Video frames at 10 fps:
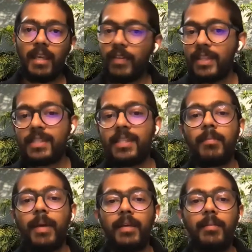events
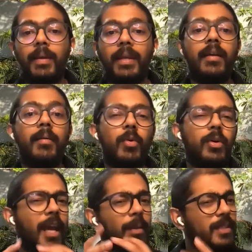that might be a more
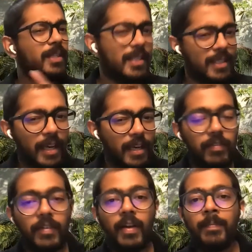time series kind of